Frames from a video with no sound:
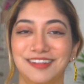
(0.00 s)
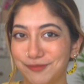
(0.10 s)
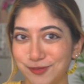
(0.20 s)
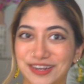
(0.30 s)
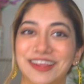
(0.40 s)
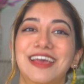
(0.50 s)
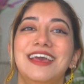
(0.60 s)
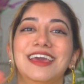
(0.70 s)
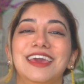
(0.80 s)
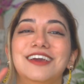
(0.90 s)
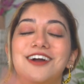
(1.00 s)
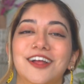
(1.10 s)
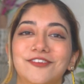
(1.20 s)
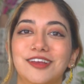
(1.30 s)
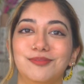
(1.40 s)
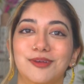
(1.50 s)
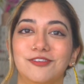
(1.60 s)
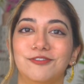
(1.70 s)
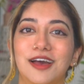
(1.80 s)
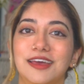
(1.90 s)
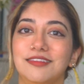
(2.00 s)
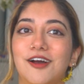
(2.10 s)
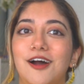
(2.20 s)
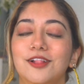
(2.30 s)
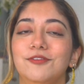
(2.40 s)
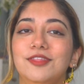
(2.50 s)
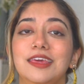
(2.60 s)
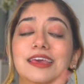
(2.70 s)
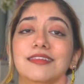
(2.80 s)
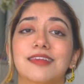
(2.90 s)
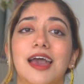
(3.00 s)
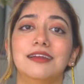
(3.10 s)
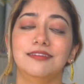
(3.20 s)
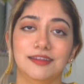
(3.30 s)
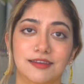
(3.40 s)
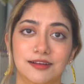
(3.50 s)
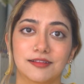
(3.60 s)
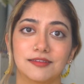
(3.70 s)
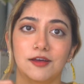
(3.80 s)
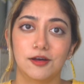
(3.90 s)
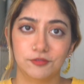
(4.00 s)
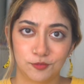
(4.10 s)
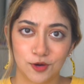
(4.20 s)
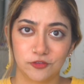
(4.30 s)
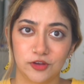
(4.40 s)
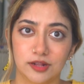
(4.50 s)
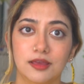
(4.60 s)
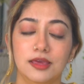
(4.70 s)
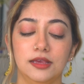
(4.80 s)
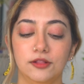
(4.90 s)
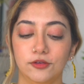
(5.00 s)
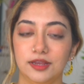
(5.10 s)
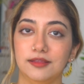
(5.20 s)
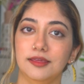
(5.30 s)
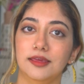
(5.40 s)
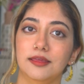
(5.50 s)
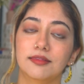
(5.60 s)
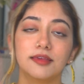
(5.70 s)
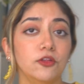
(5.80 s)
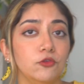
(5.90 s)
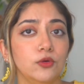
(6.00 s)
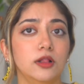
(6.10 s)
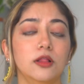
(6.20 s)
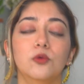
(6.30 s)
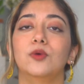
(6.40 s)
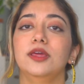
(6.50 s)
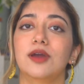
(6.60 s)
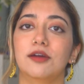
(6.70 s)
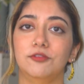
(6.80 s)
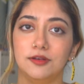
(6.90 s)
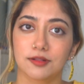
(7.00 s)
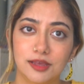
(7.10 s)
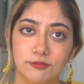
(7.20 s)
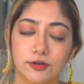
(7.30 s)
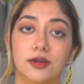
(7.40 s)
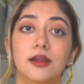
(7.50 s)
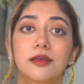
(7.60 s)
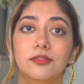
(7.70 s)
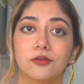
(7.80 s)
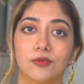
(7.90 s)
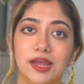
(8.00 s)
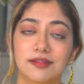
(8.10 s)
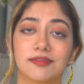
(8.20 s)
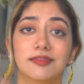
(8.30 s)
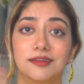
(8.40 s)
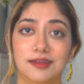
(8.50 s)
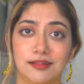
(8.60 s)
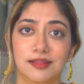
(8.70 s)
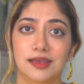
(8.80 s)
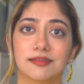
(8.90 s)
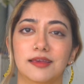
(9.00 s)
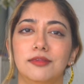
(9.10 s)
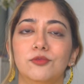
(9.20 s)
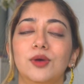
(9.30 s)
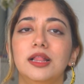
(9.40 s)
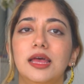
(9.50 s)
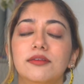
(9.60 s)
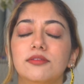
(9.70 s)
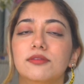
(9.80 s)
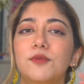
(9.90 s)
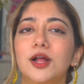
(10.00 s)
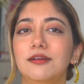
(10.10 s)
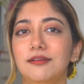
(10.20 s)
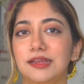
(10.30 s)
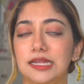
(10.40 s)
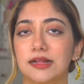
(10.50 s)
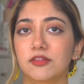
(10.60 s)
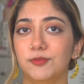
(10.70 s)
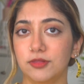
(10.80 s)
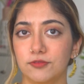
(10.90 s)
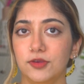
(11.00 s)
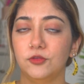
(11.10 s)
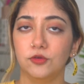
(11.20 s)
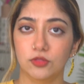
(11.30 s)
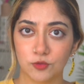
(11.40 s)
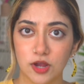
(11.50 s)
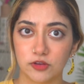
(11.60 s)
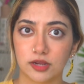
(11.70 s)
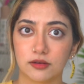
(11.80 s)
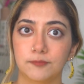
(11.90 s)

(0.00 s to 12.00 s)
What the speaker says: Number one, a contract specifies all of the exact details of the project, including the schedule, what you have to deliver, the rights, the deadlines, as well as smaller details specific to the project.